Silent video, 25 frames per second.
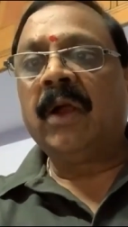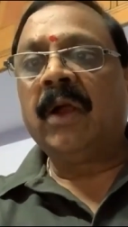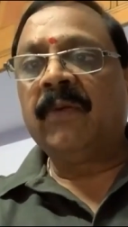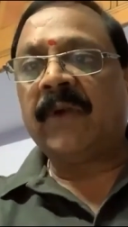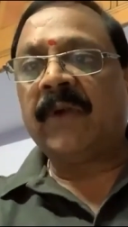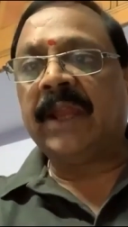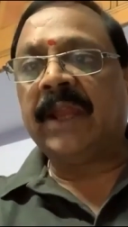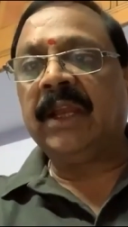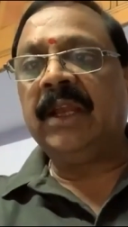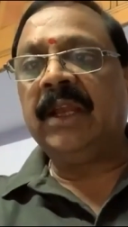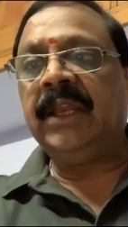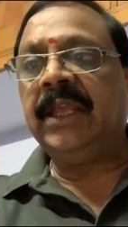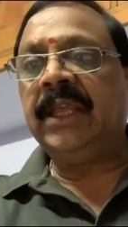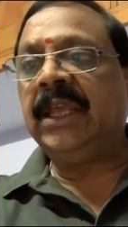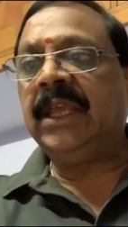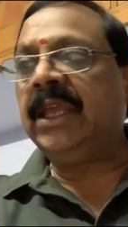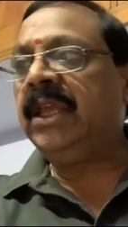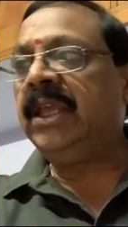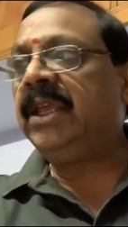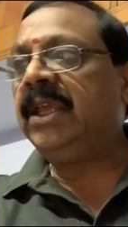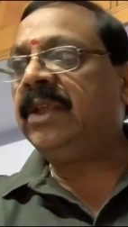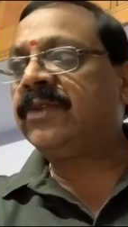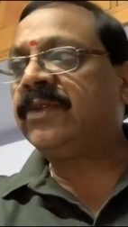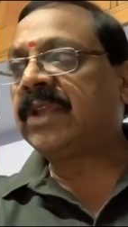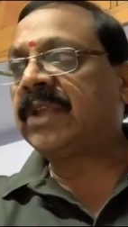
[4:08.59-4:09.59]
Finally, he
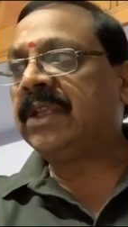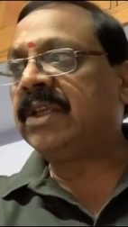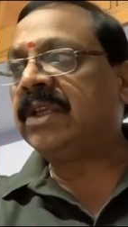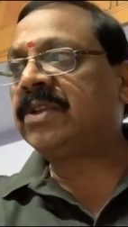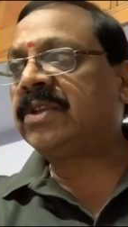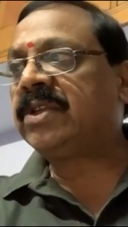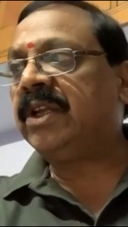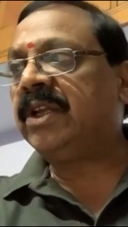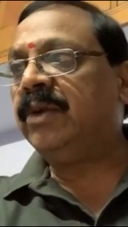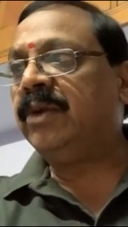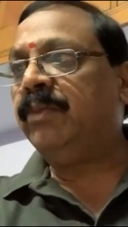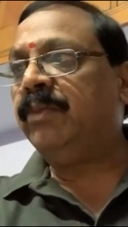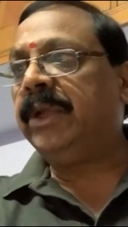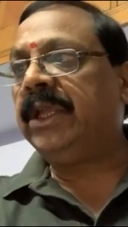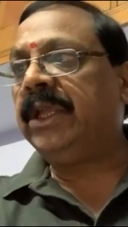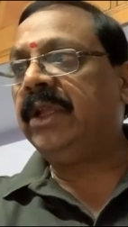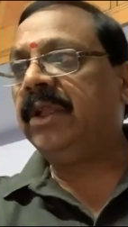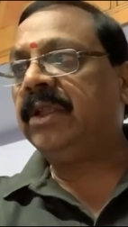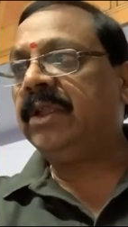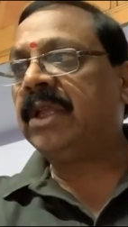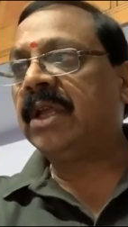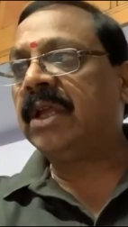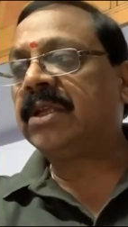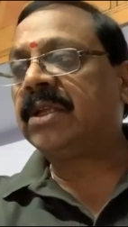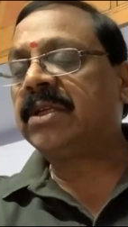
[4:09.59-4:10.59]
suggested me
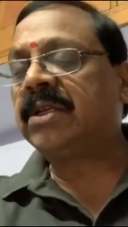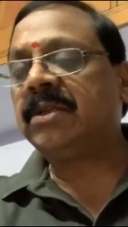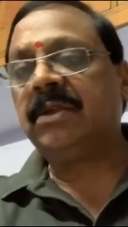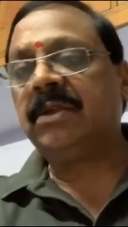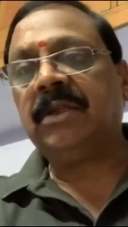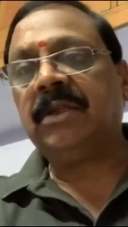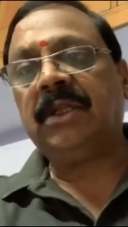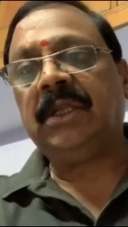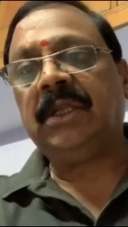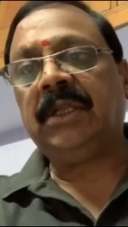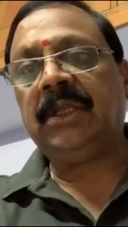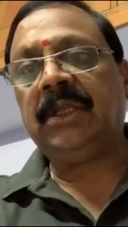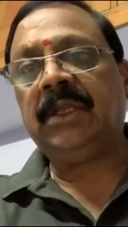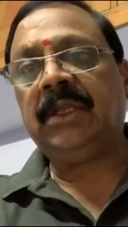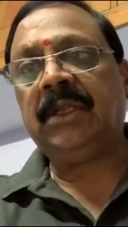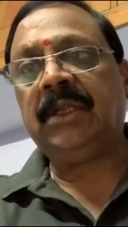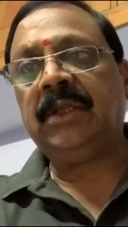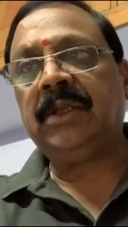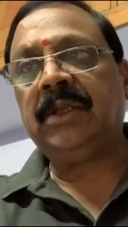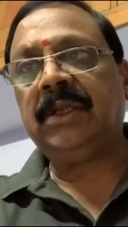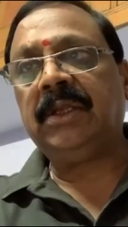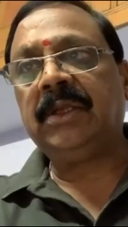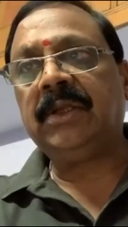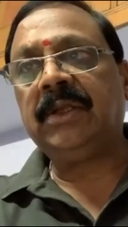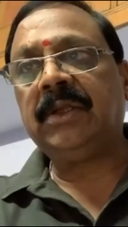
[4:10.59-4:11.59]
that uh,
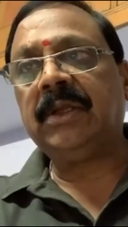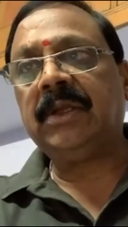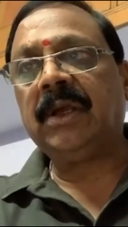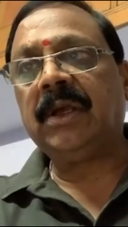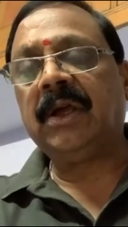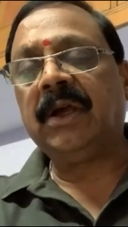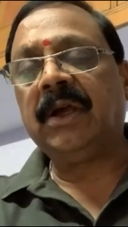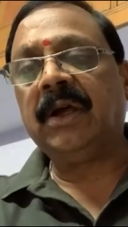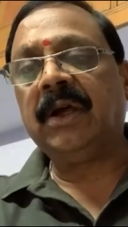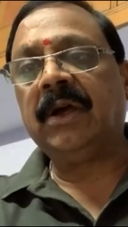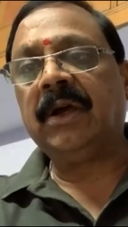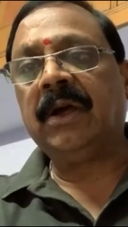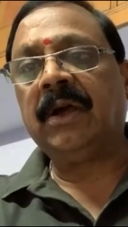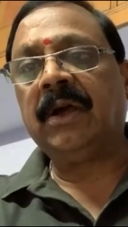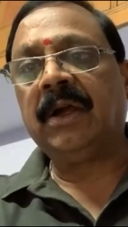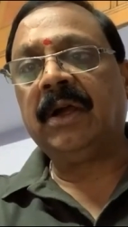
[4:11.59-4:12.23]
he uh,